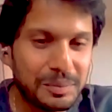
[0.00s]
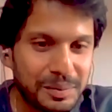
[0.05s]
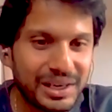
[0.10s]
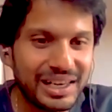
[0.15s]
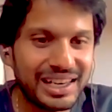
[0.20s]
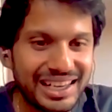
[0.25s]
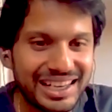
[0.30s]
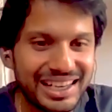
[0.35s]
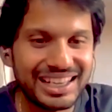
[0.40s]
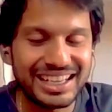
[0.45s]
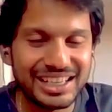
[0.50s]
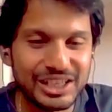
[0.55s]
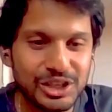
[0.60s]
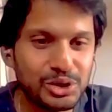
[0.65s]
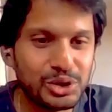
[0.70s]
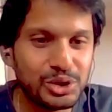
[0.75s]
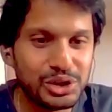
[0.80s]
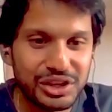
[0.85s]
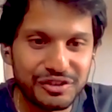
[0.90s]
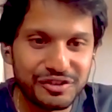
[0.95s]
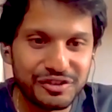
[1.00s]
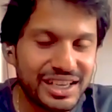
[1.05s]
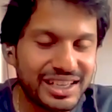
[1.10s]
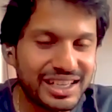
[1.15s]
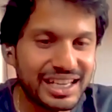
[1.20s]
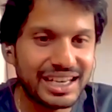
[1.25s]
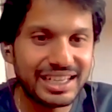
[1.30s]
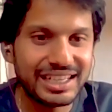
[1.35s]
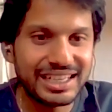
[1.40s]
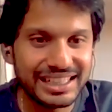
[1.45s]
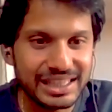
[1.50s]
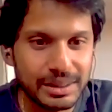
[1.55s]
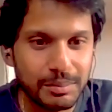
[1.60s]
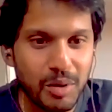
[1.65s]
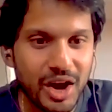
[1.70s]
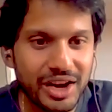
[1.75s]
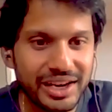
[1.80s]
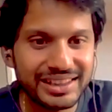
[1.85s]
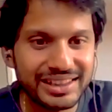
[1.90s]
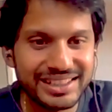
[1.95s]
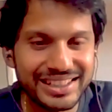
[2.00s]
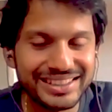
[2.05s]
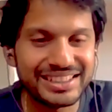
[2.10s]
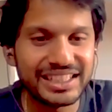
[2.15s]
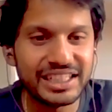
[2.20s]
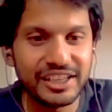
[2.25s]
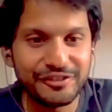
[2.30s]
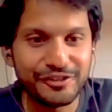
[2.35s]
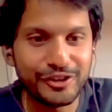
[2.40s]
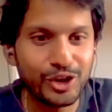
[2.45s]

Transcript: people do your work, and in the morning 3:30,